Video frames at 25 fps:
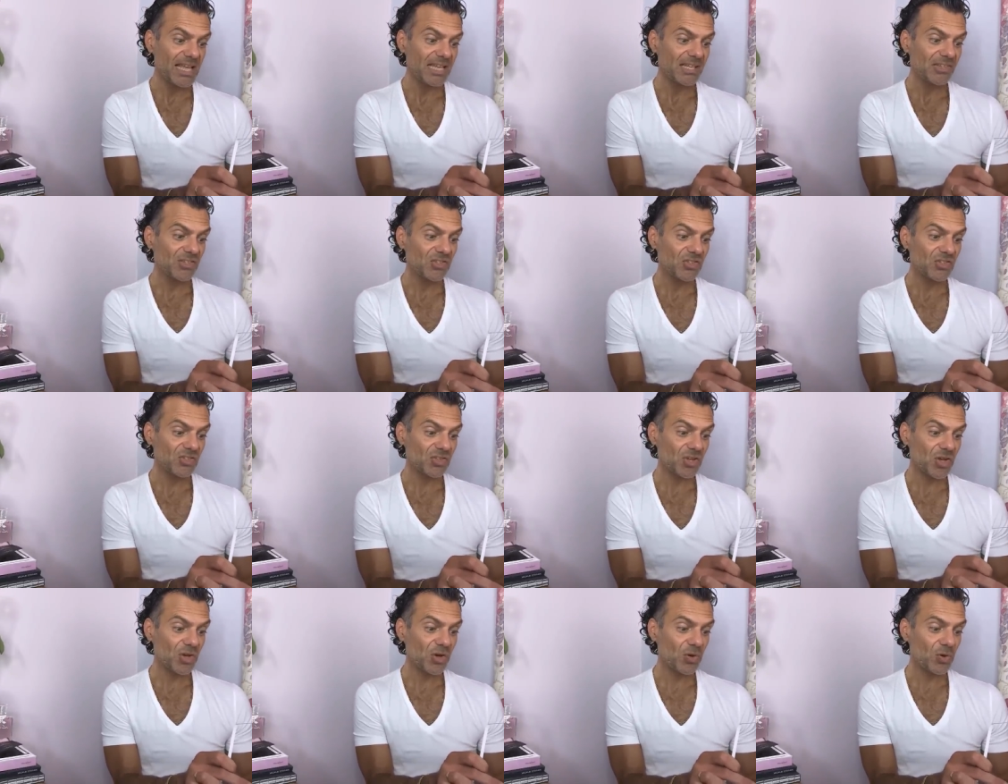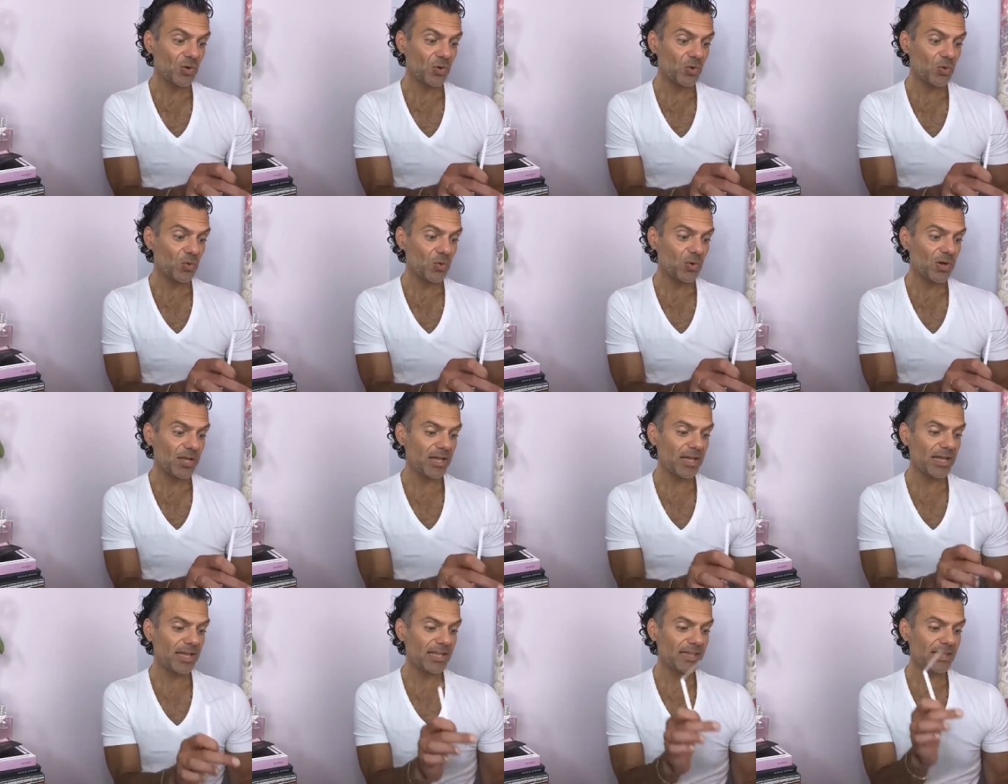
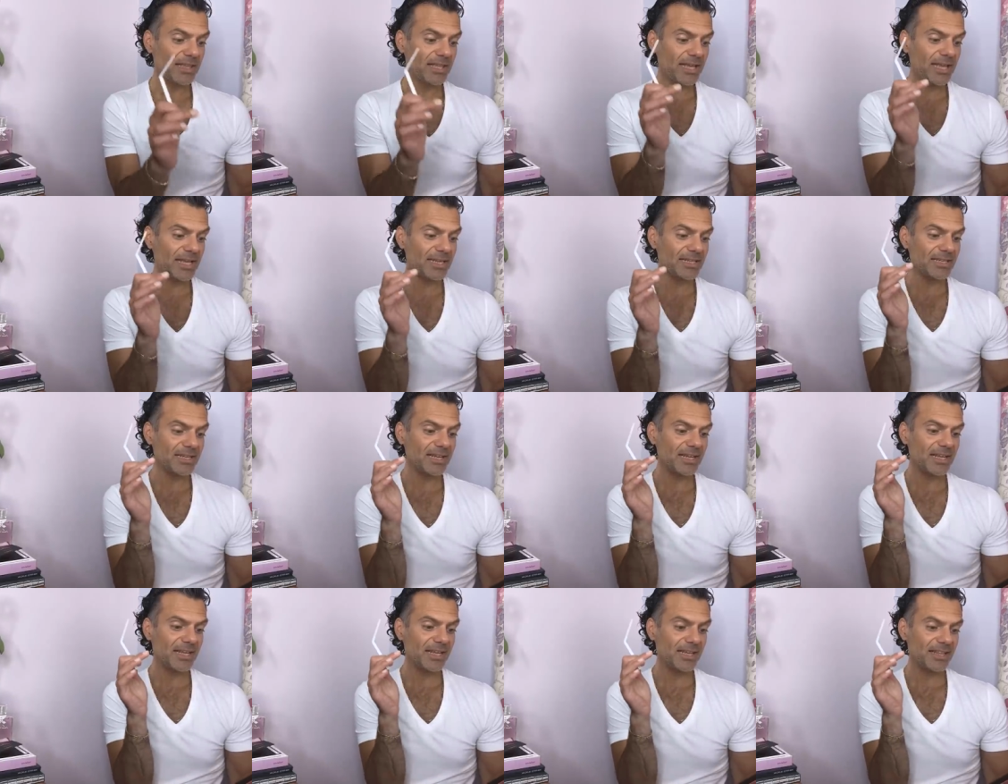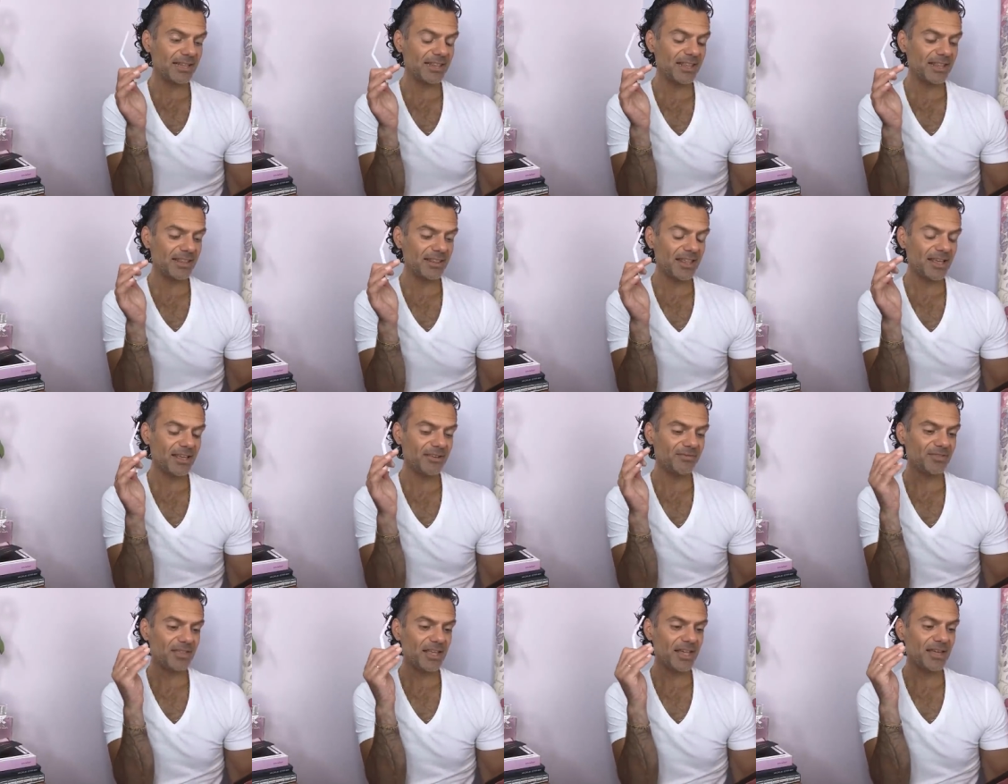So it, it
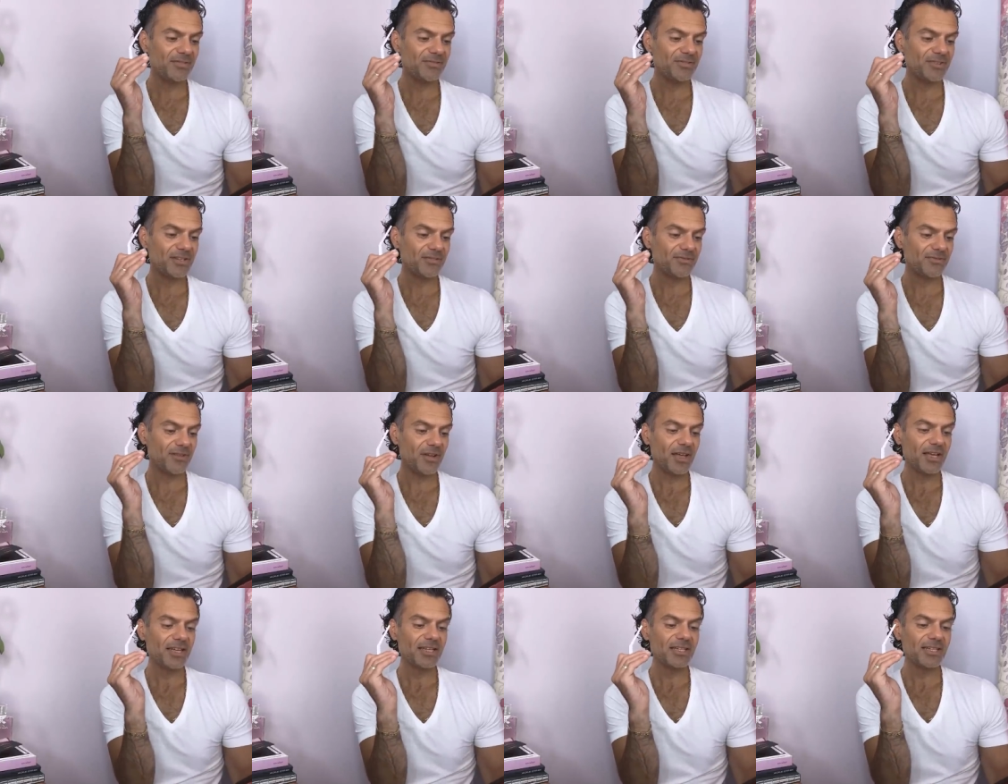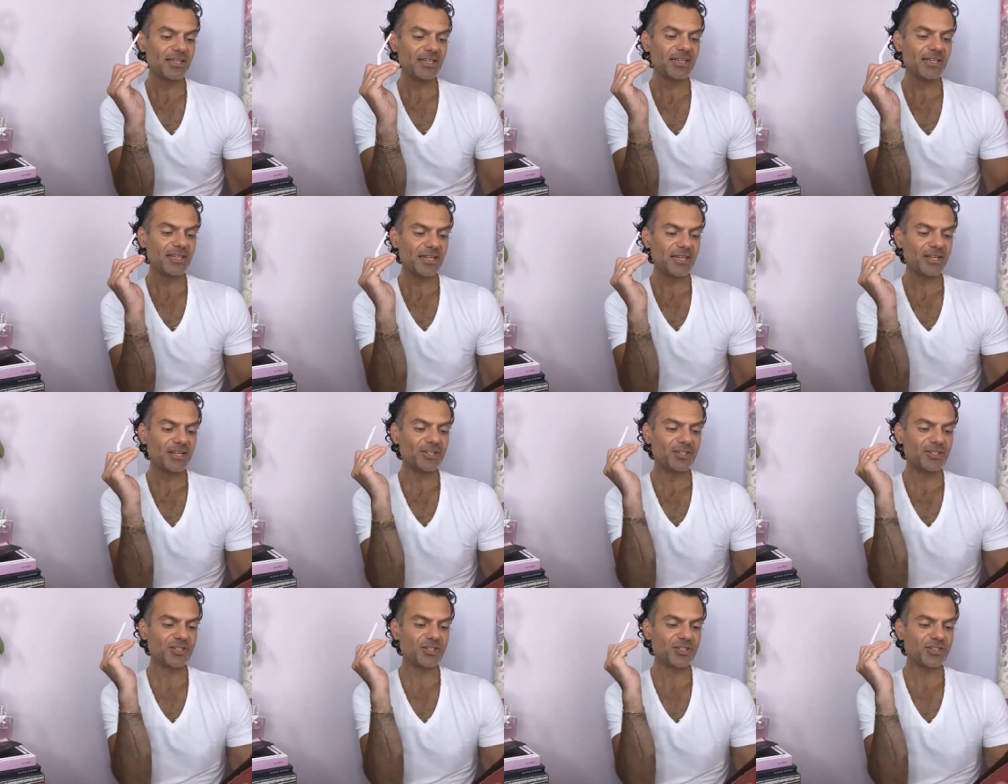they've they've divided it
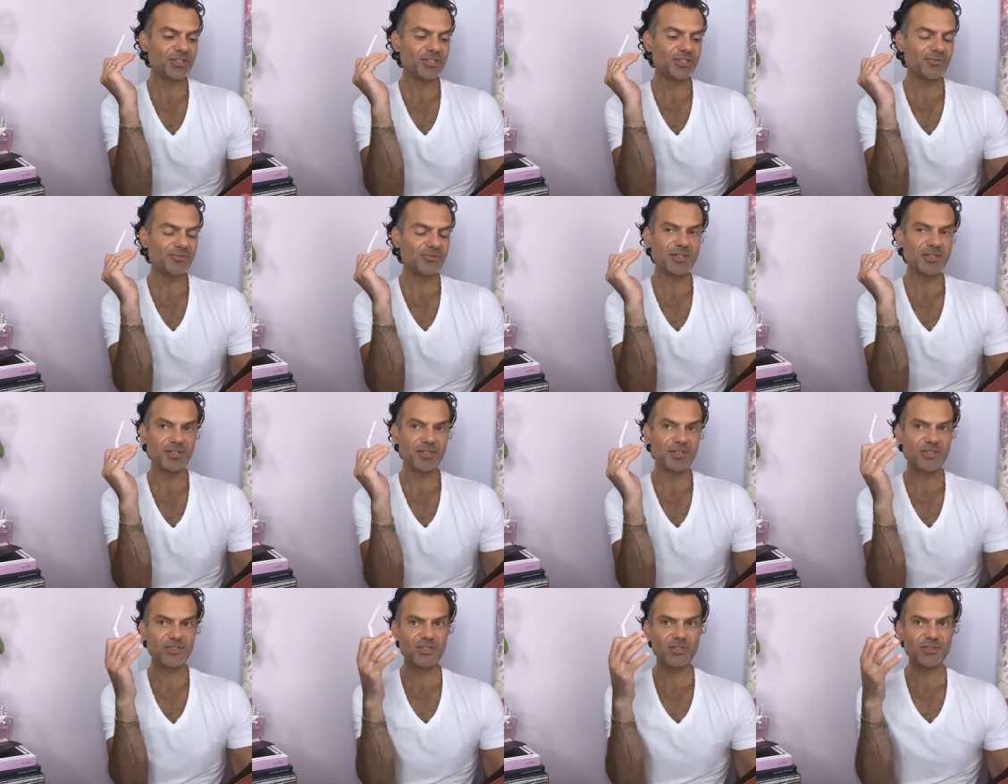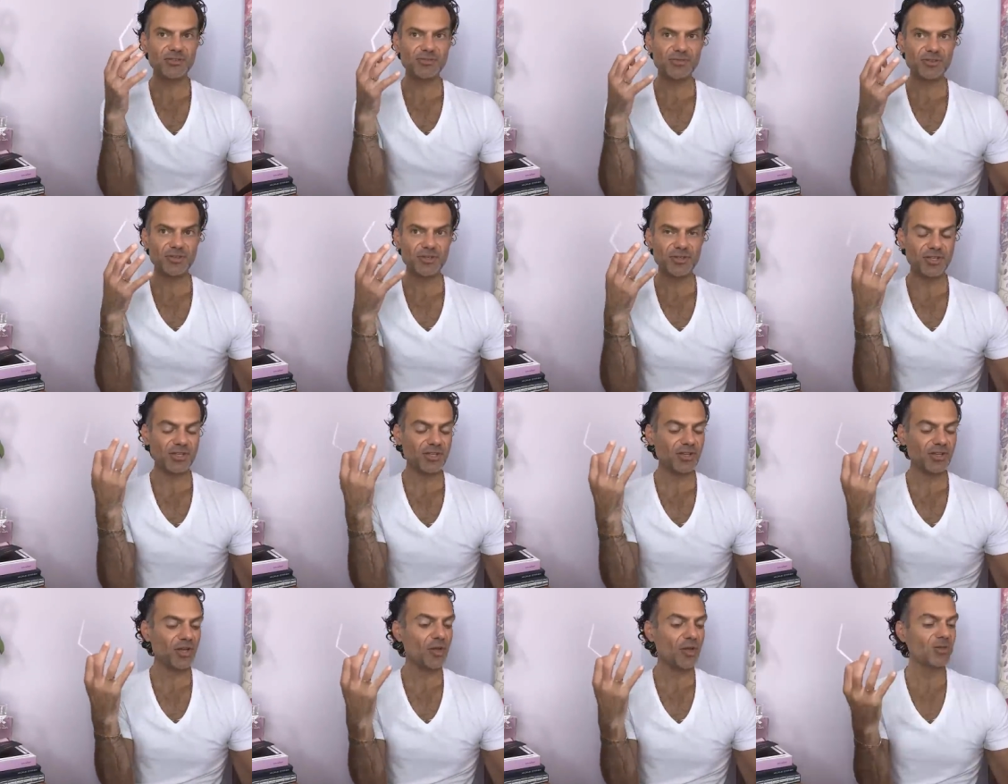into different sort of
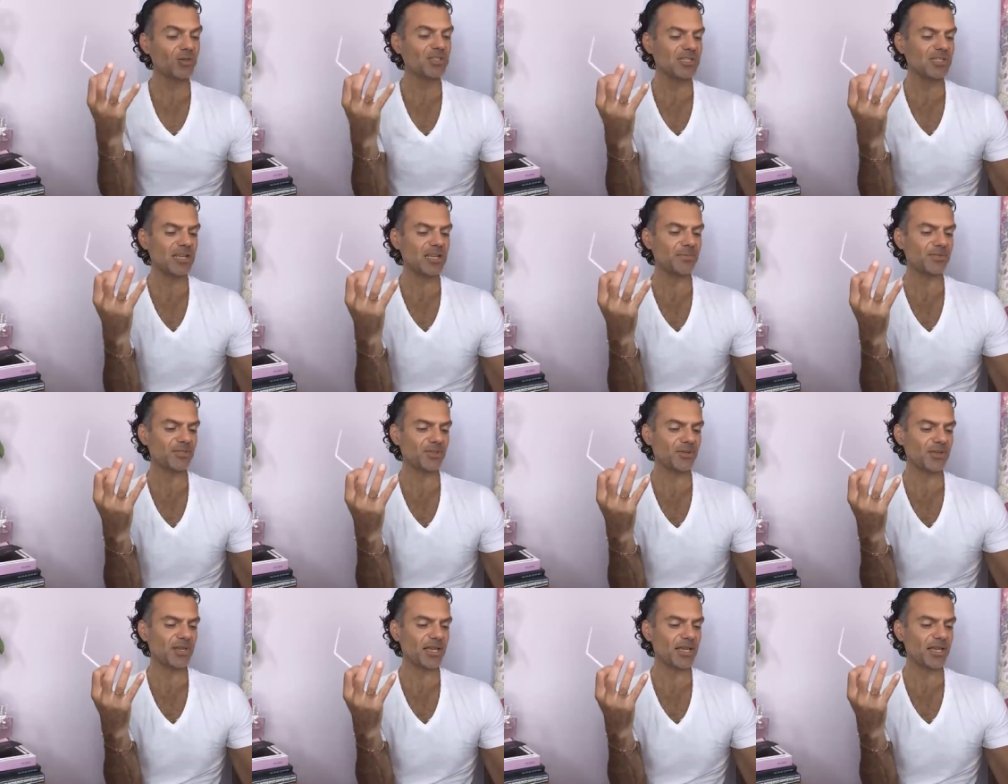concepts.